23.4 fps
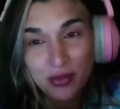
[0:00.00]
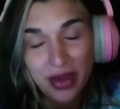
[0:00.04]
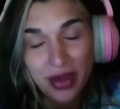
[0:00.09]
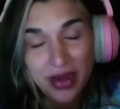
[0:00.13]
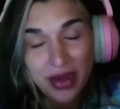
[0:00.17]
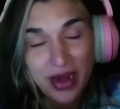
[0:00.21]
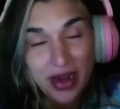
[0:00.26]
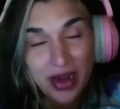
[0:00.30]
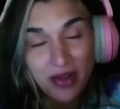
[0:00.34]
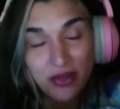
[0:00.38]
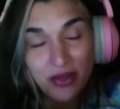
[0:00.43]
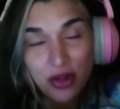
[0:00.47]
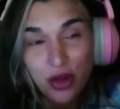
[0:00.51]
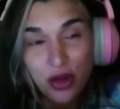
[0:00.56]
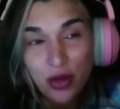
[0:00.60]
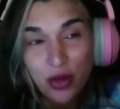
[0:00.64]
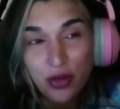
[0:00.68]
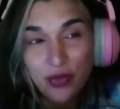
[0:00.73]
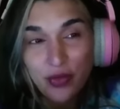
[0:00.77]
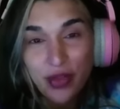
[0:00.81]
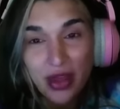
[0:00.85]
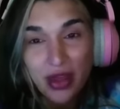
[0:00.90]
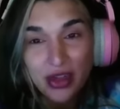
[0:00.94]
And I don't
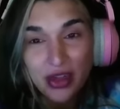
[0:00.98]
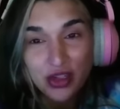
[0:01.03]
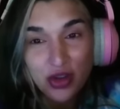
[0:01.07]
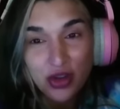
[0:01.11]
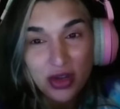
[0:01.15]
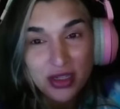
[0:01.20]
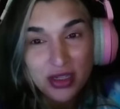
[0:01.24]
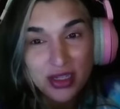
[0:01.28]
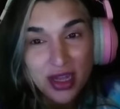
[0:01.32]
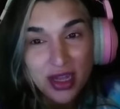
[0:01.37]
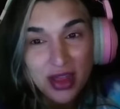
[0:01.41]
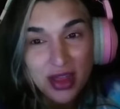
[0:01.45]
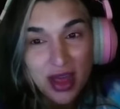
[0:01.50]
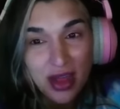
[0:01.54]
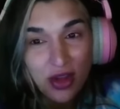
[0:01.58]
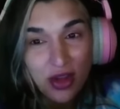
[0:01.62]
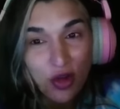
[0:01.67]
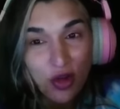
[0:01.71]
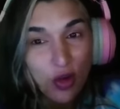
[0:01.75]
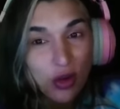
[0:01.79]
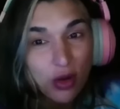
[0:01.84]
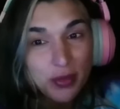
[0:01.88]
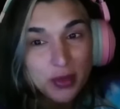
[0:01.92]
know if I trust that
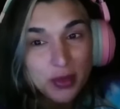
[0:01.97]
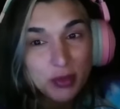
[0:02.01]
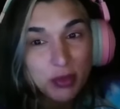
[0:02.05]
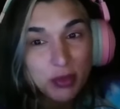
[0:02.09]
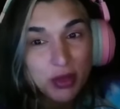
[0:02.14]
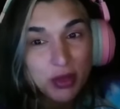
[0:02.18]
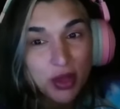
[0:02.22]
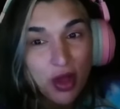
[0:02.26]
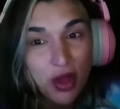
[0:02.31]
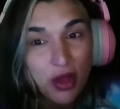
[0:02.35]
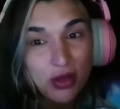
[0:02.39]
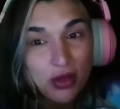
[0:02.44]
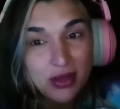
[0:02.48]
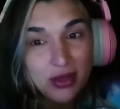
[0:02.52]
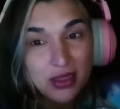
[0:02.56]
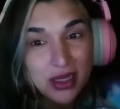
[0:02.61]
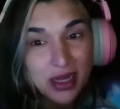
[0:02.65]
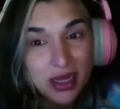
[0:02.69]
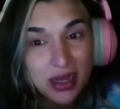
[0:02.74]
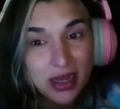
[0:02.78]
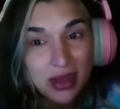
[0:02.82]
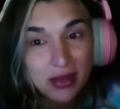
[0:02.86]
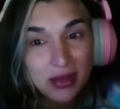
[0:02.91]
corpse belonged
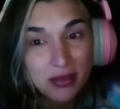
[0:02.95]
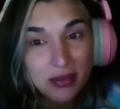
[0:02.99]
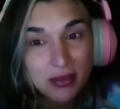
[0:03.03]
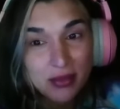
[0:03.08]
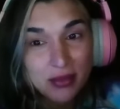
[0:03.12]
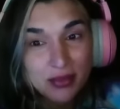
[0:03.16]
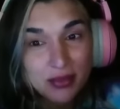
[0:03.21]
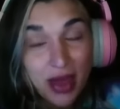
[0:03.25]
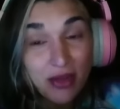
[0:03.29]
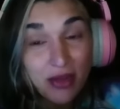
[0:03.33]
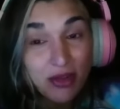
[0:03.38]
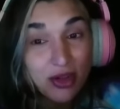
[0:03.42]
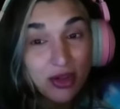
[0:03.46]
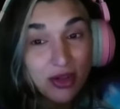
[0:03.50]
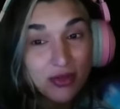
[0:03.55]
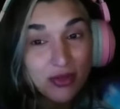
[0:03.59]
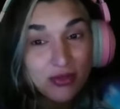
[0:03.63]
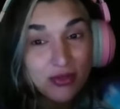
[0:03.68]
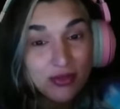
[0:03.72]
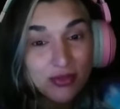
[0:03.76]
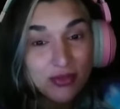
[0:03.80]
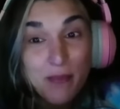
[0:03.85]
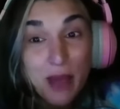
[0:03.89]
to him. I don't know.